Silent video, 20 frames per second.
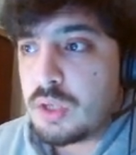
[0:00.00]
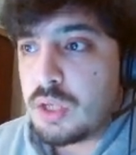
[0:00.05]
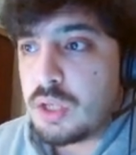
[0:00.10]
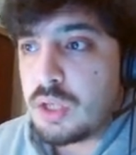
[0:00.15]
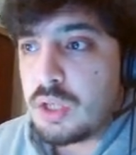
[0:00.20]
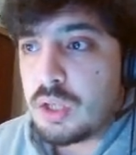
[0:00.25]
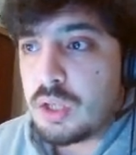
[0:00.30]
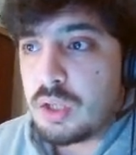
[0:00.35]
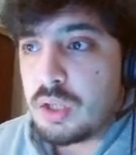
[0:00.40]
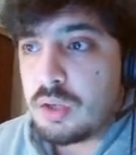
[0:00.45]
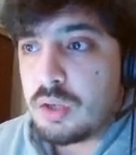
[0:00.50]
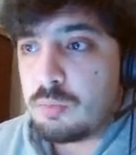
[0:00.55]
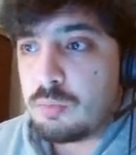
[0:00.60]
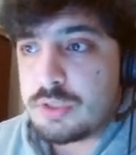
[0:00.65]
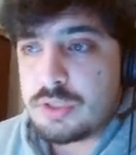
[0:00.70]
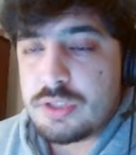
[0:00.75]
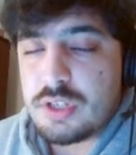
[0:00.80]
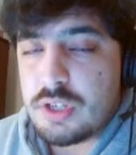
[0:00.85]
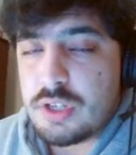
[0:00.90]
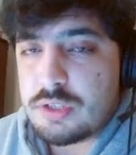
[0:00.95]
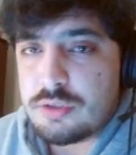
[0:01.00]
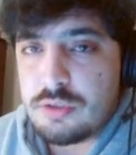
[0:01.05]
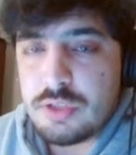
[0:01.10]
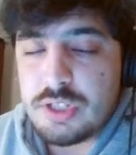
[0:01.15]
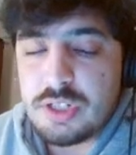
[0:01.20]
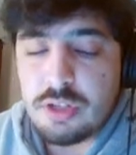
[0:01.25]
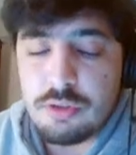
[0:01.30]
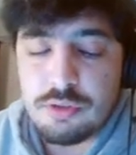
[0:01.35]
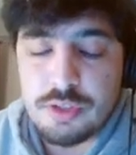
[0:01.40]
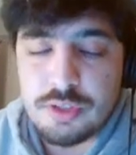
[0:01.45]
which has actually
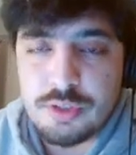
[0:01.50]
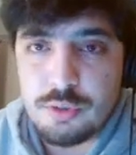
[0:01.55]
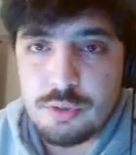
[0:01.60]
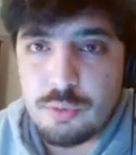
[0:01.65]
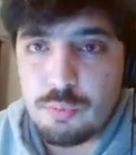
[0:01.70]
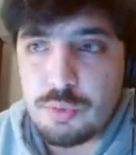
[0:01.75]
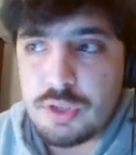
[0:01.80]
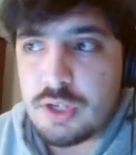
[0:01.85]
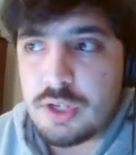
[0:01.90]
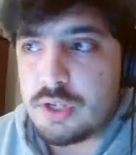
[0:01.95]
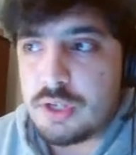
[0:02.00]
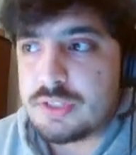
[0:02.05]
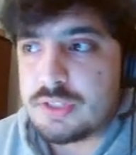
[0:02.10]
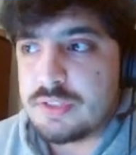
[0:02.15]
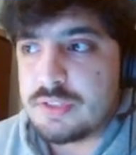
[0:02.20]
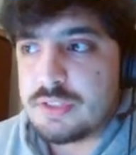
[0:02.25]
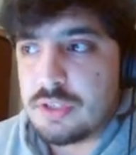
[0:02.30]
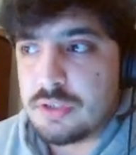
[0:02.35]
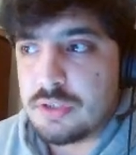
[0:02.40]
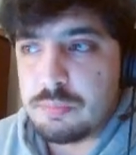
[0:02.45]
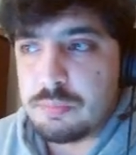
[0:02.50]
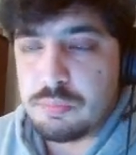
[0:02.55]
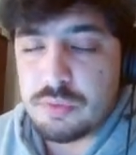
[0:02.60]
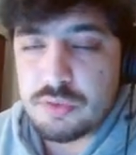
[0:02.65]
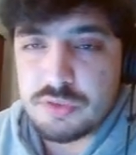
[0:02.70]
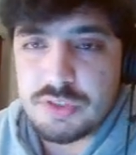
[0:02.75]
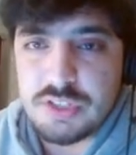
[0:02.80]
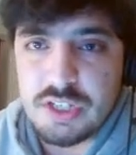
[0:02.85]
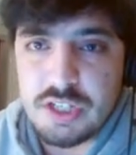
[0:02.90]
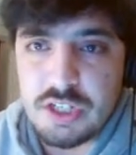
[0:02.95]
nothing to do with character design per
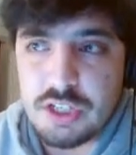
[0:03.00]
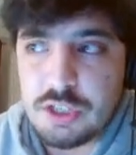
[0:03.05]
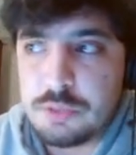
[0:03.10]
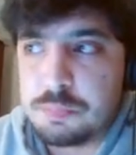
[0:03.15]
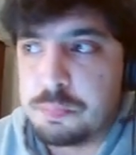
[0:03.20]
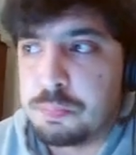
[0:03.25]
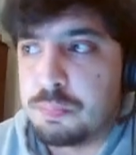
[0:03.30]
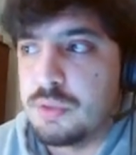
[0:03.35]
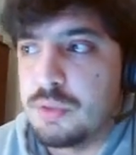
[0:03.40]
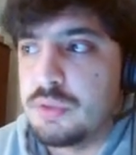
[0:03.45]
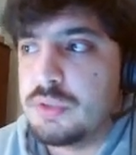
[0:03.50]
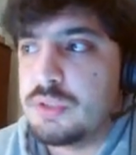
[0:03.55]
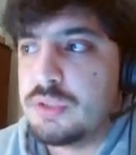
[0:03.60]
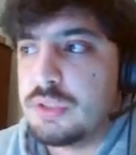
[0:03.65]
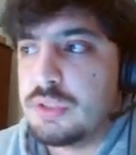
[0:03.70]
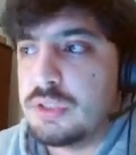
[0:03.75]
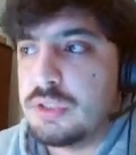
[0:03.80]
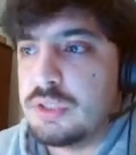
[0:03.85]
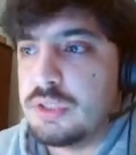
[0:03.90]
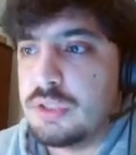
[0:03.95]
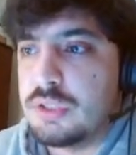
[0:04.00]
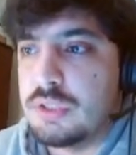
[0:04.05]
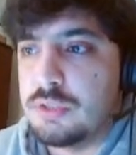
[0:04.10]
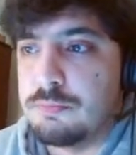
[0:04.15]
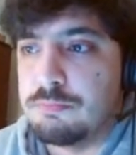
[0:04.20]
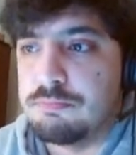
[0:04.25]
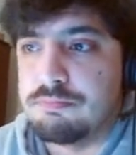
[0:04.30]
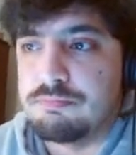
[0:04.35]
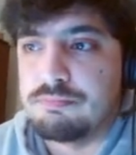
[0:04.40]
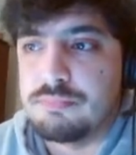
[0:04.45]
se, but
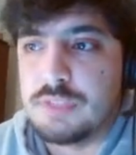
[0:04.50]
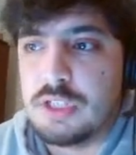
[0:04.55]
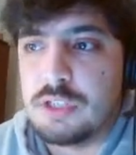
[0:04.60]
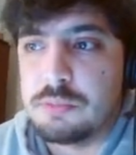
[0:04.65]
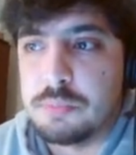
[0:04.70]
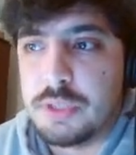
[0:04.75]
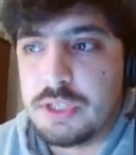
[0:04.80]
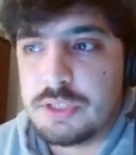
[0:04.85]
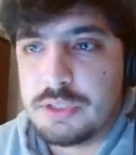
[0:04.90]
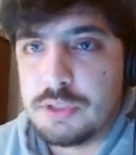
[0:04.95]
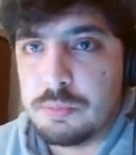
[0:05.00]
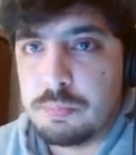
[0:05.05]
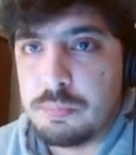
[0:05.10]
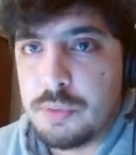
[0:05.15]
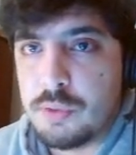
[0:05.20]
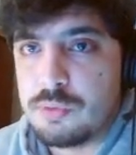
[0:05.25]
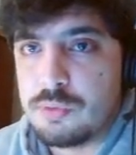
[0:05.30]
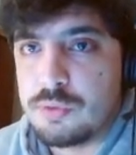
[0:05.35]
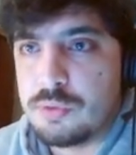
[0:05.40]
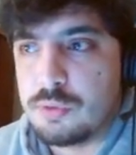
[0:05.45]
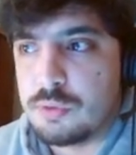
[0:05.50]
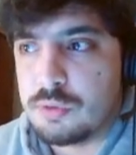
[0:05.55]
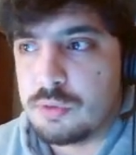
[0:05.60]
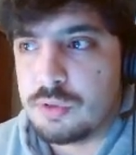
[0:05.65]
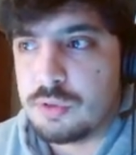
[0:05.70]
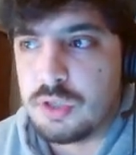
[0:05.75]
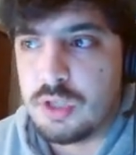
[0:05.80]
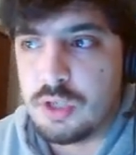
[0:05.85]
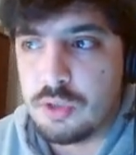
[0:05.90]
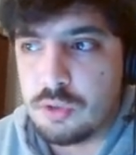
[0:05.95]
it makes the pose look
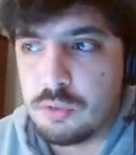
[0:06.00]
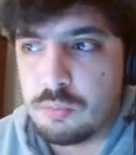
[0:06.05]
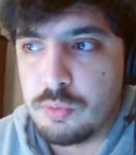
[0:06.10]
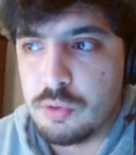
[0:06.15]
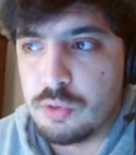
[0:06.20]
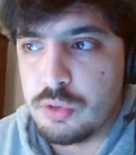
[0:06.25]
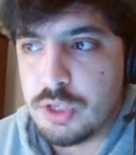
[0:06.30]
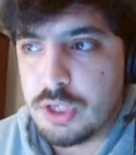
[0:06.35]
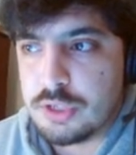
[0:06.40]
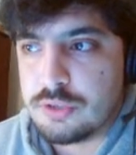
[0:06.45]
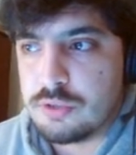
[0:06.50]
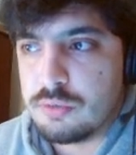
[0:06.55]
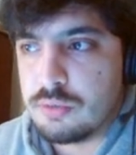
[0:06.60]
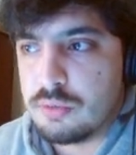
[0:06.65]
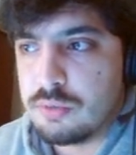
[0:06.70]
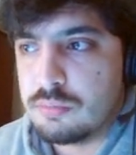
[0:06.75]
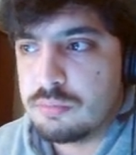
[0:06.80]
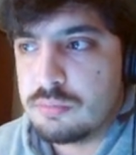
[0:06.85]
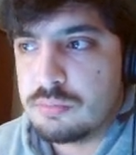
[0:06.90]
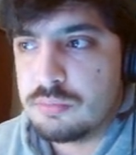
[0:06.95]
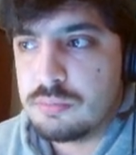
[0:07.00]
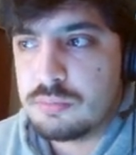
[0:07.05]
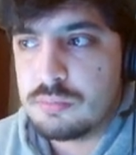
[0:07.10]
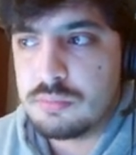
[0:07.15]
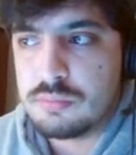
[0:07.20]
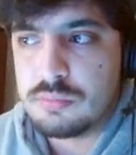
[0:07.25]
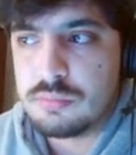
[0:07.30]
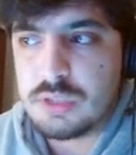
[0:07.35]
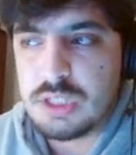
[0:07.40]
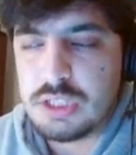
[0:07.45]
a lot more natural
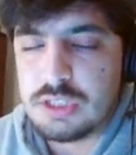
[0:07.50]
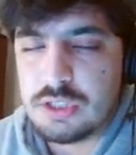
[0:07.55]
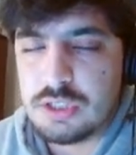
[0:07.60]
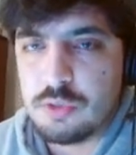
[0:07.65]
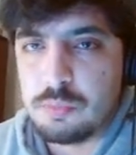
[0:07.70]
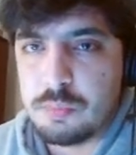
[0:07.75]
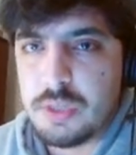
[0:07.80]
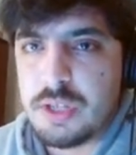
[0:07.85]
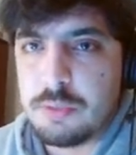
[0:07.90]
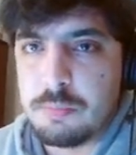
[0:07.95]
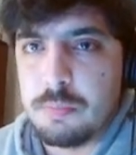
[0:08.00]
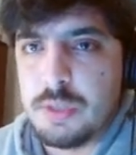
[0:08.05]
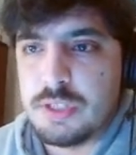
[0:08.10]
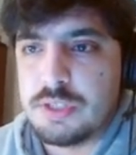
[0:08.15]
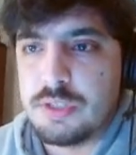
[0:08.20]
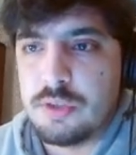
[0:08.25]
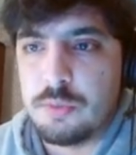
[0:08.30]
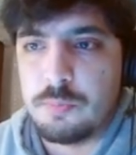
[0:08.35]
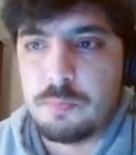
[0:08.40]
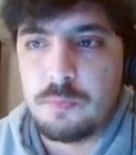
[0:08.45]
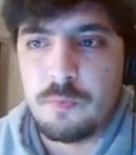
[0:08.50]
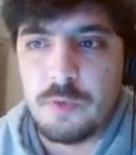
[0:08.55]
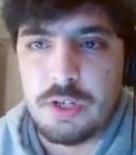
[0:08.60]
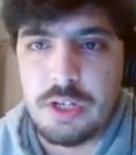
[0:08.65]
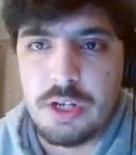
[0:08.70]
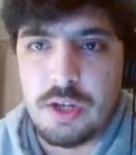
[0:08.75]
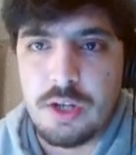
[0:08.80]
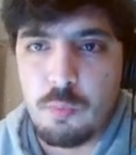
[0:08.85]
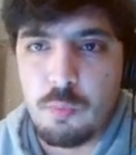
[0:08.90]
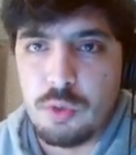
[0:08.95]
and convey better the
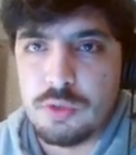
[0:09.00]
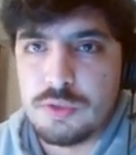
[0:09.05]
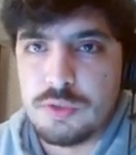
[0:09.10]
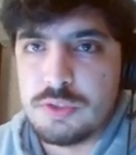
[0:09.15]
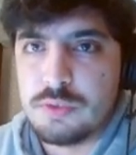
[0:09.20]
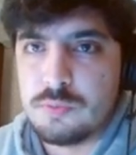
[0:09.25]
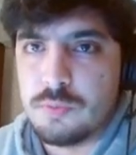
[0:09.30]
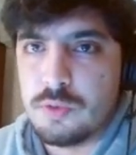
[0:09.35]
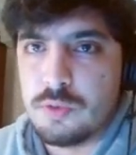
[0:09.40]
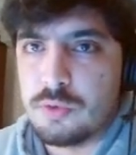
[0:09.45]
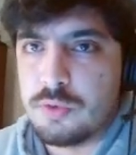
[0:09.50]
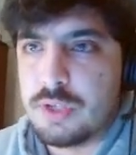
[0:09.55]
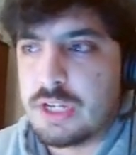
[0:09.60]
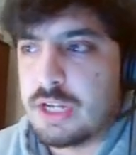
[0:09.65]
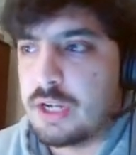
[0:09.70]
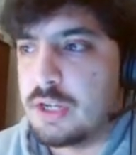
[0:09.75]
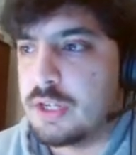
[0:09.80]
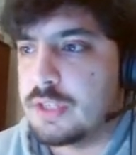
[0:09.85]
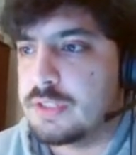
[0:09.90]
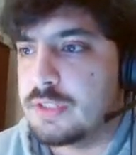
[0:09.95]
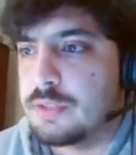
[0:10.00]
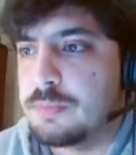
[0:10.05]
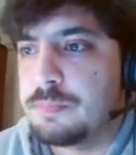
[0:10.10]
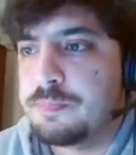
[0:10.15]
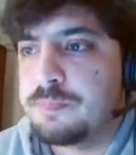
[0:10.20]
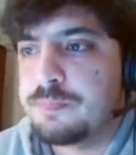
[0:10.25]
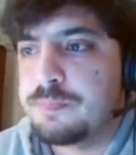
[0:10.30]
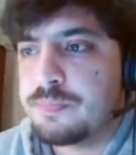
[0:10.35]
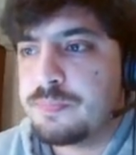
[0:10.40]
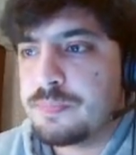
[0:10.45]
feeling I wanted for the character.
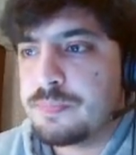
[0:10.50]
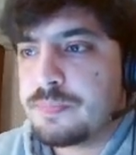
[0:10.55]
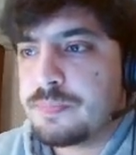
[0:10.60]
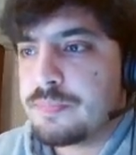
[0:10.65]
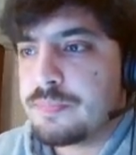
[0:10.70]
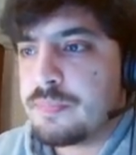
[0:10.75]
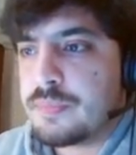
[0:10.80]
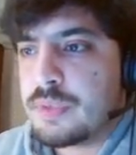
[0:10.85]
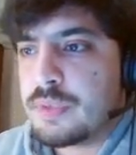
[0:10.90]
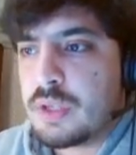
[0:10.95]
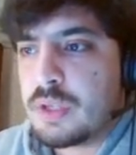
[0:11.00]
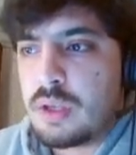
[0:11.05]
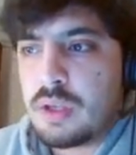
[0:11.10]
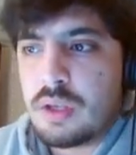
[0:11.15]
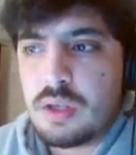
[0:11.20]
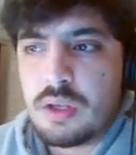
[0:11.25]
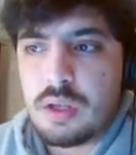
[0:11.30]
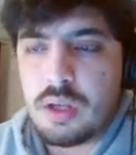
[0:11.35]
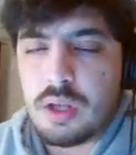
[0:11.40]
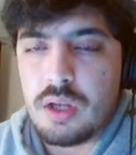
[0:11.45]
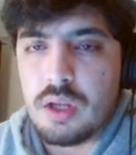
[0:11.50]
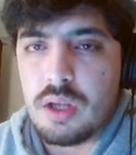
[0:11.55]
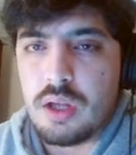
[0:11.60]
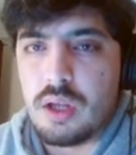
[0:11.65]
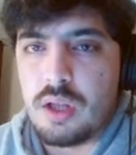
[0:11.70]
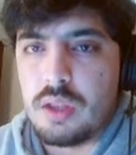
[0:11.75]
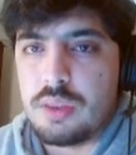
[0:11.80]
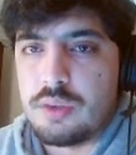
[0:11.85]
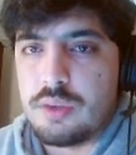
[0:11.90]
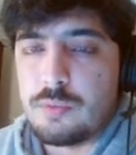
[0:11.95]

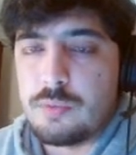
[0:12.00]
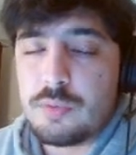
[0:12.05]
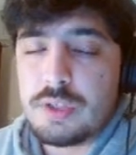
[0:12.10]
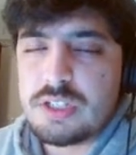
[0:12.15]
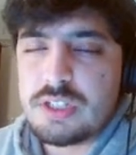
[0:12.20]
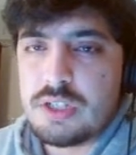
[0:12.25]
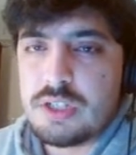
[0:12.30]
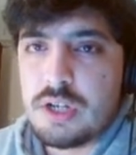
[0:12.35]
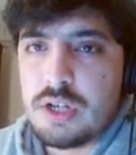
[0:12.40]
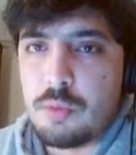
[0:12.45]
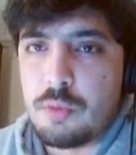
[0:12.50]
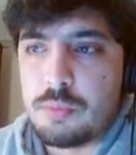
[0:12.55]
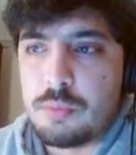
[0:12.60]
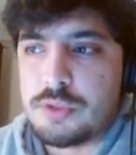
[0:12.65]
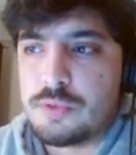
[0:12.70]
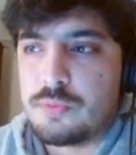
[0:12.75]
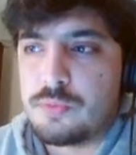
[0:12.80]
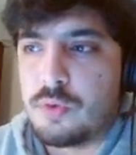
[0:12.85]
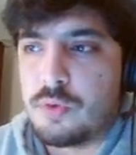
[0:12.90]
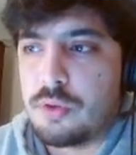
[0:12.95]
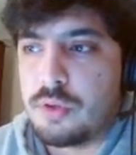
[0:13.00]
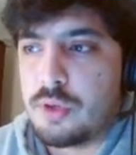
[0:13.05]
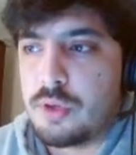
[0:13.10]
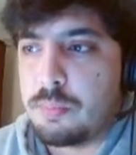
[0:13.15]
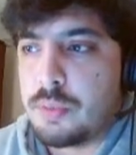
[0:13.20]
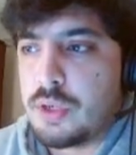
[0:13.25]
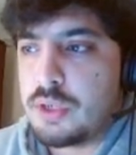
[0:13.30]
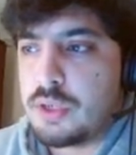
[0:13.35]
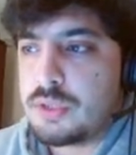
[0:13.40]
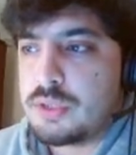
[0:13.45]
The feet are now much further
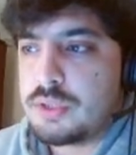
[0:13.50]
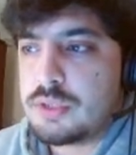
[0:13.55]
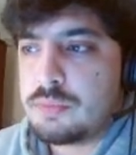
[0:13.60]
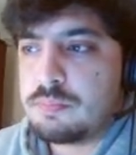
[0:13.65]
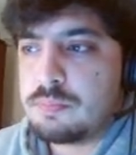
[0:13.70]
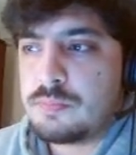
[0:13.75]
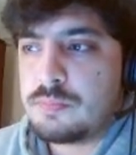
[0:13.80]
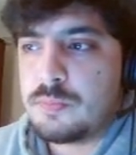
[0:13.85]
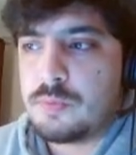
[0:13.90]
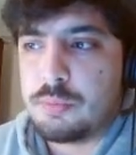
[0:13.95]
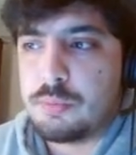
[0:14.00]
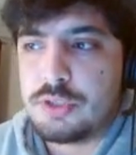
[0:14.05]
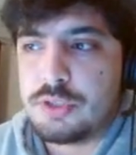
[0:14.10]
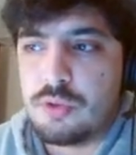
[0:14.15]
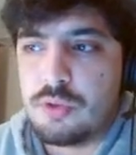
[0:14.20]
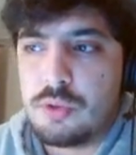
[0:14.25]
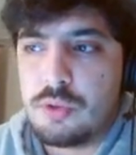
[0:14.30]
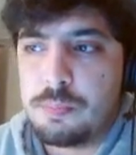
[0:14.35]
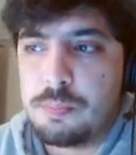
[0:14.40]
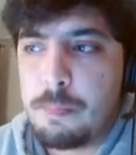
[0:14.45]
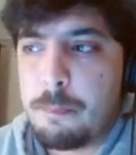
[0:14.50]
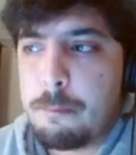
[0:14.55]
apart from each other,